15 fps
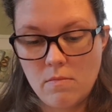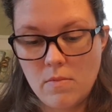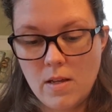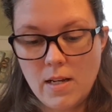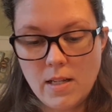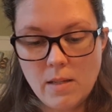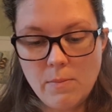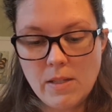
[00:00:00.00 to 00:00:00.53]
a
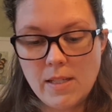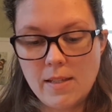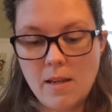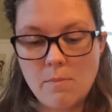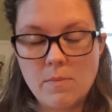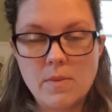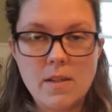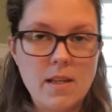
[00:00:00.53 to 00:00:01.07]
little bit
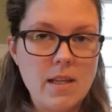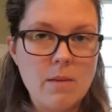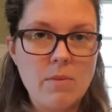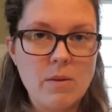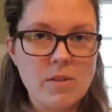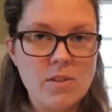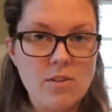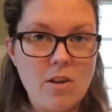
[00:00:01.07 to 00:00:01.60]
tempting
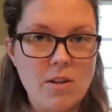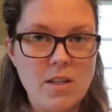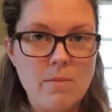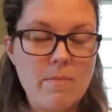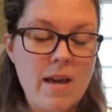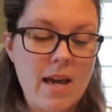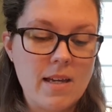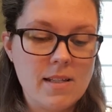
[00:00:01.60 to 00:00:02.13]
about starting
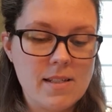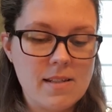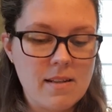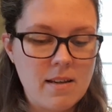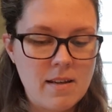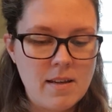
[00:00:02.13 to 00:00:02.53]
Max.